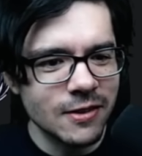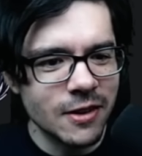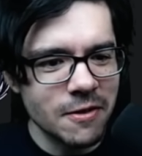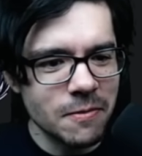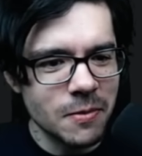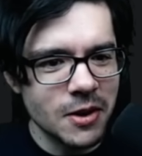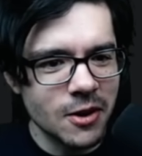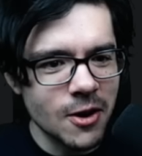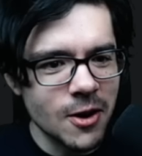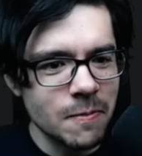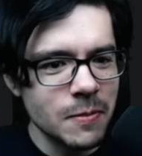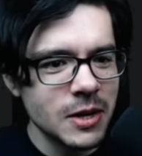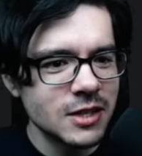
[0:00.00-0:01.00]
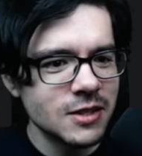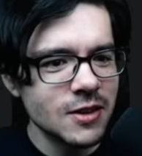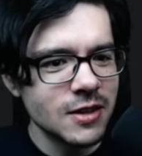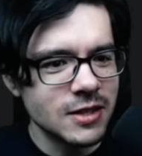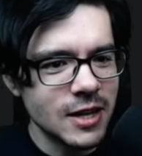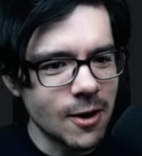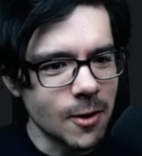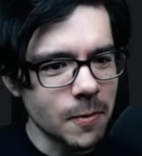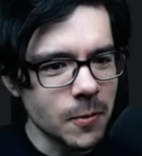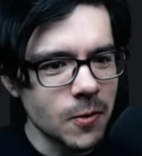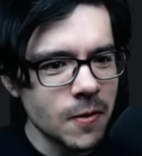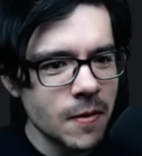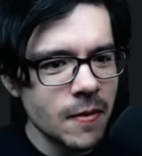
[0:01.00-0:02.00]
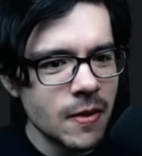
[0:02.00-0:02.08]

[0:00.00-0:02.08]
Lifeblood Heart, but it's not terrible.